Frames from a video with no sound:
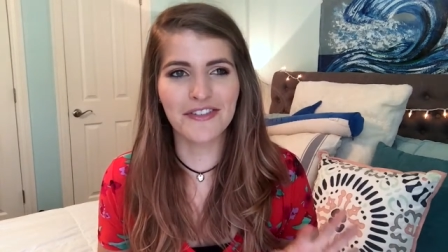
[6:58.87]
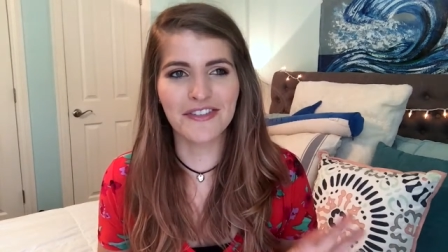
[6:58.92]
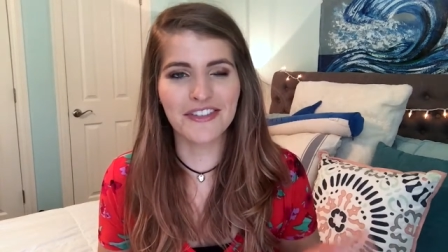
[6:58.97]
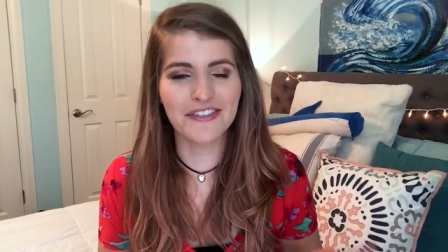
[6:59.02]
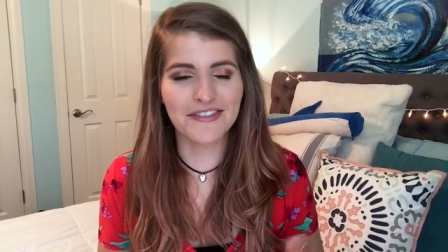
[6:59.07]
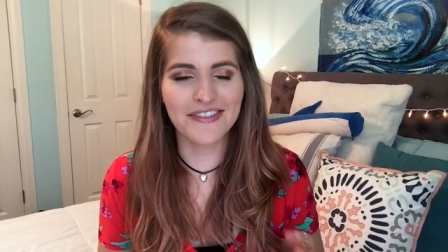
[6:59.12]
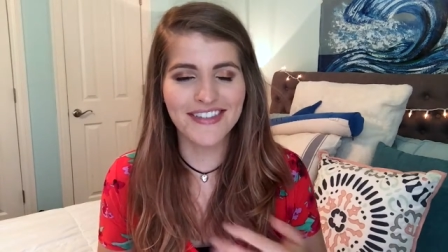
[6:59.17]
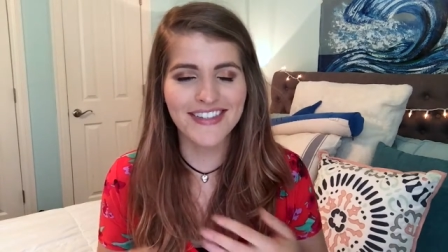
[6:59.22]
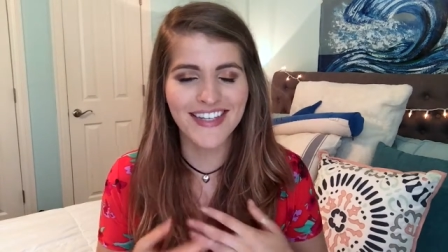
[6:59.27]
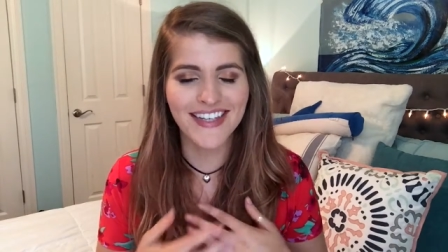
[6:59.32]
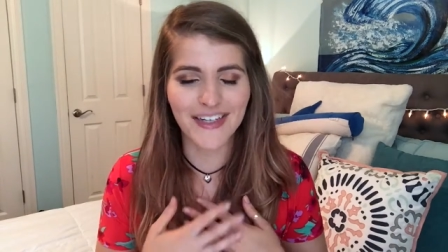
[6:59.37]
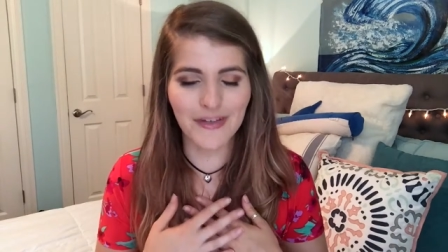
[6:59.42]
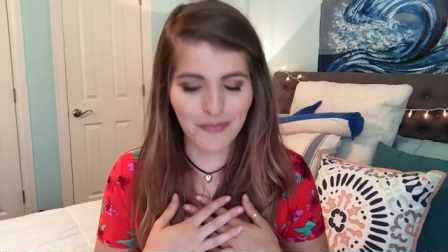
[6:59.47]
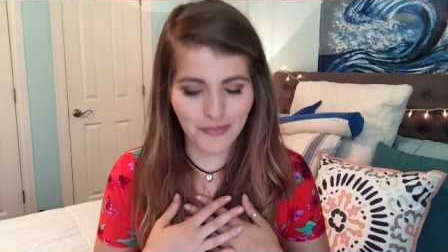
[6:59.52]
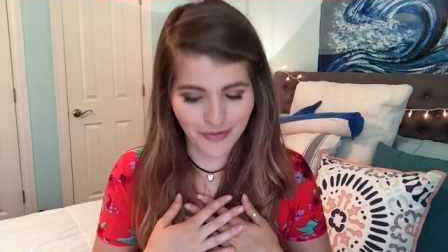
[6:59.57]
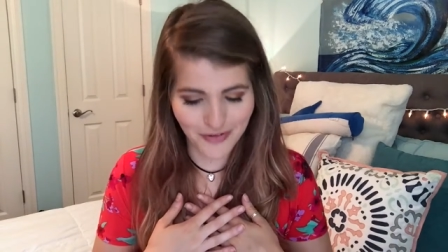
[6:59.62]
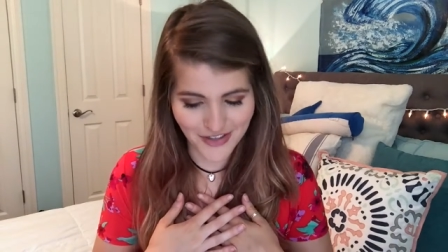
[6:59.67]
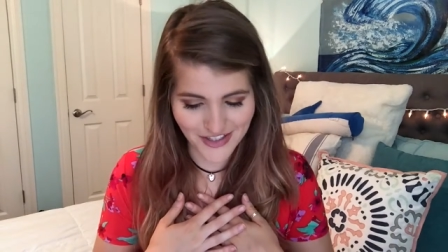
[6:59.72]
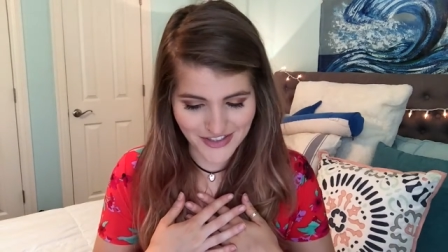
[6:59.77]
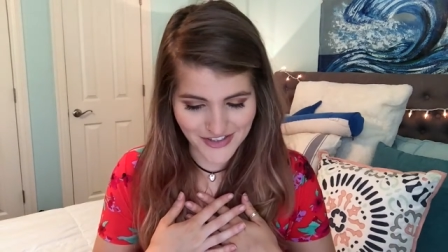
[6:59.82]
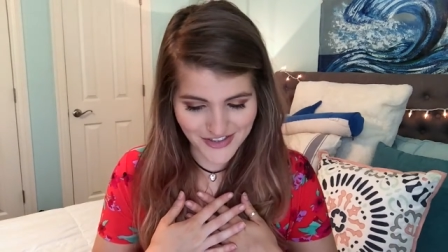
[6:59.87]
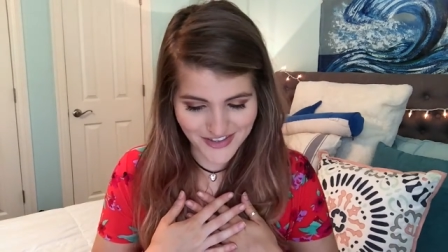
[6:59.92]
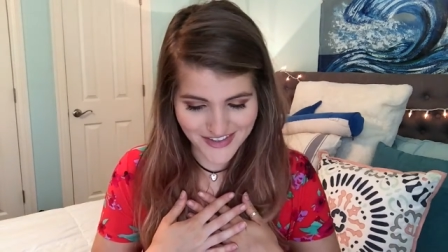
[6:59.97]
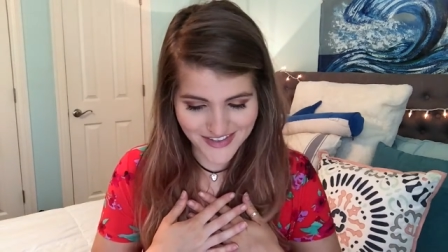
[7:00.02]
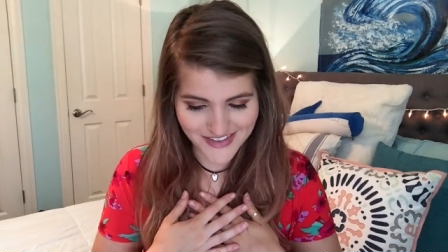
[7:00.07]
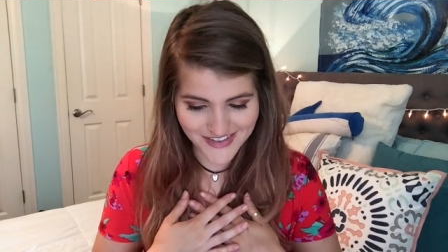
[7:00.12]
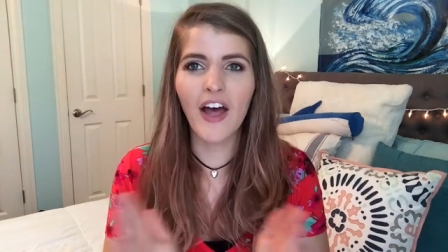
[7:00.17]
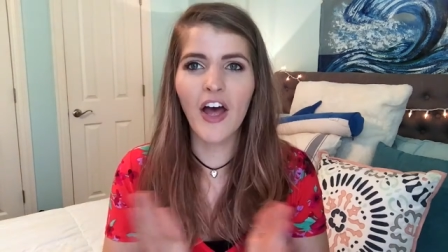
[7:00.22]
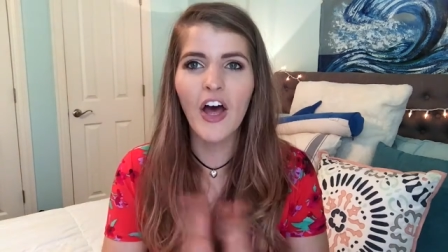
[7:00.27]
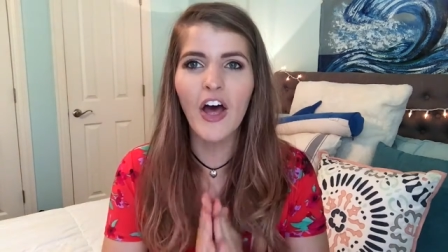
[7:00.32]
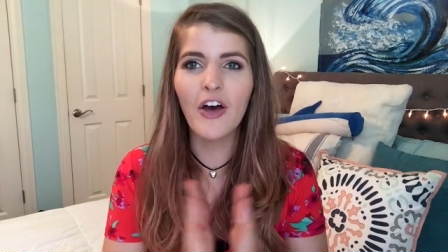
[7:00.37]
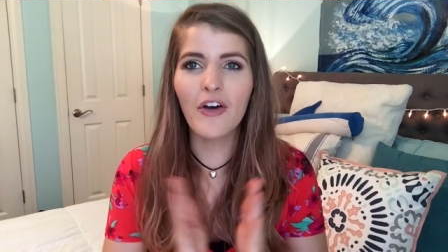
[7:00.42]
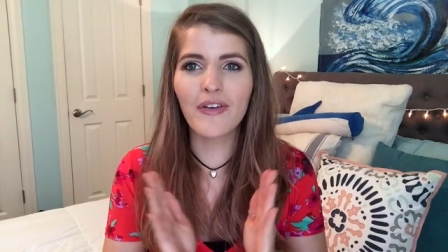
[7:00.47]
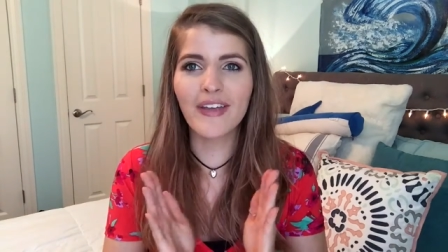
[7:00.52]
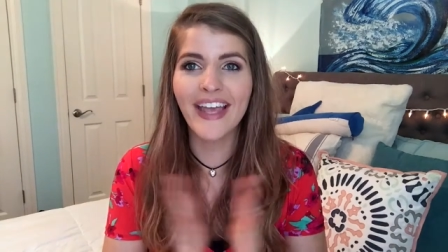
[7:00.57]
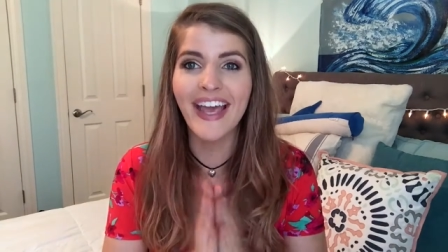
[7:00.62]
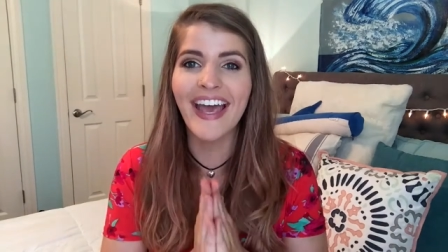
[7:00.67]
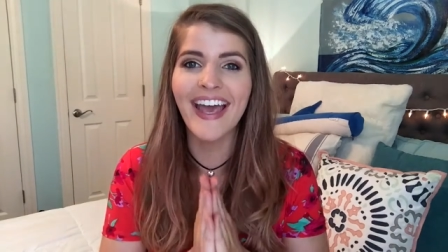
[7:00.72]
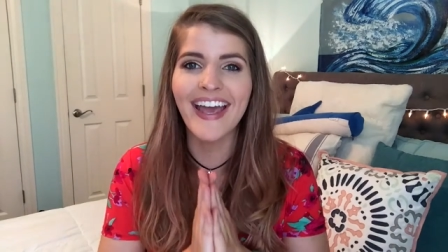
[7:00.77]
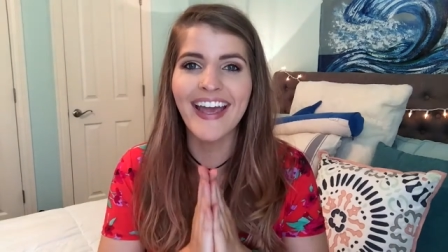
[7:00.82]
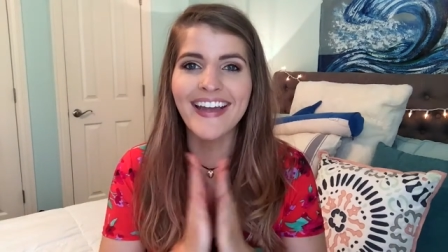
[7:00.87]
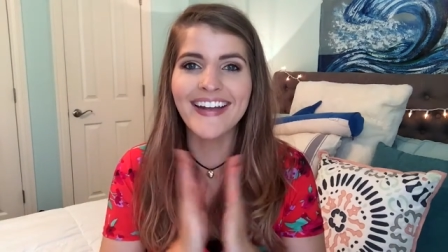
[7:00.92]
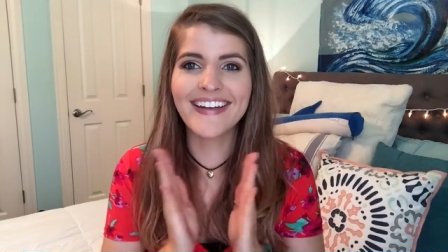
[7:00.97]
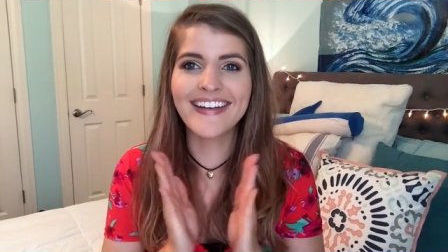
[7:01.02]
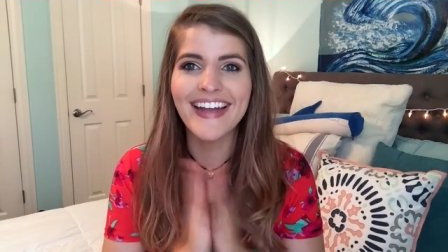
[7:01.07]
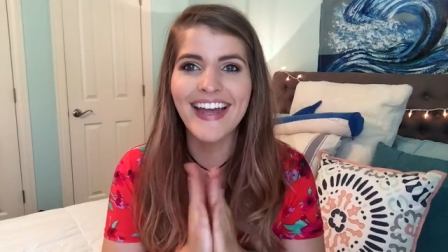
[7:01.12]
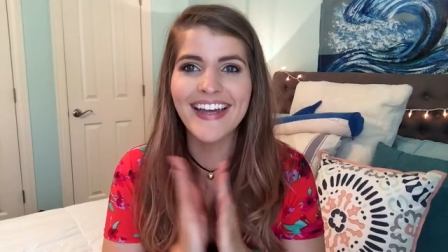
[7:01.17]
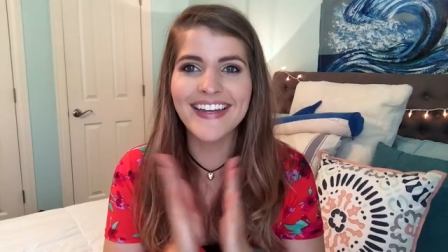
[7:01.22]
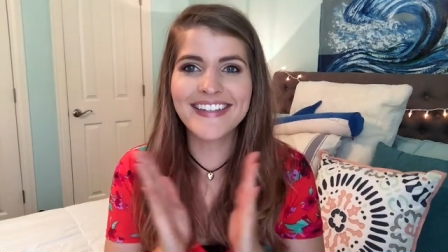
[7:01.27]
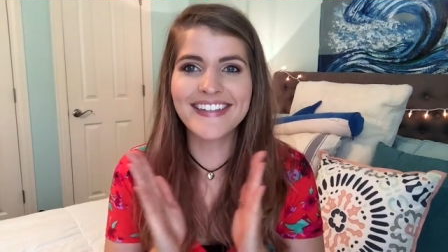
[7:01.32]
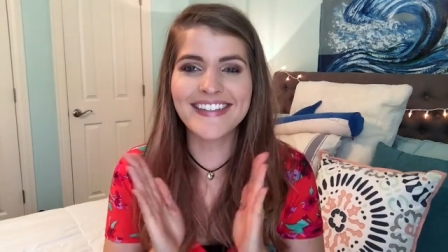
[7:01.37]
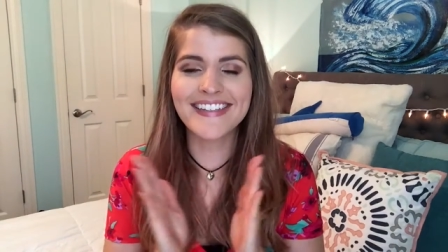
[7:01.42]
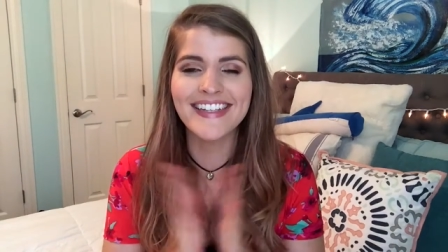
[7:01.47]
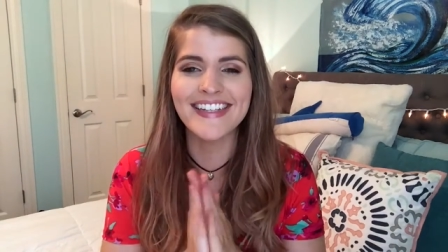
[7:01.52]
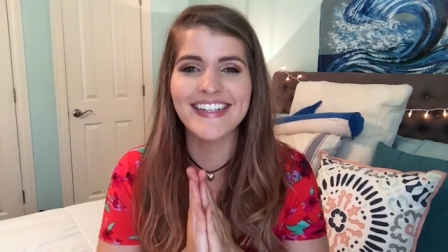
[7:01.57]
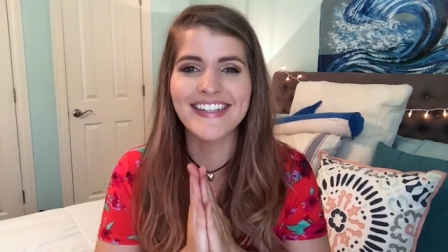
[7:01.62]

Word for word: and it was like precious. Okay, next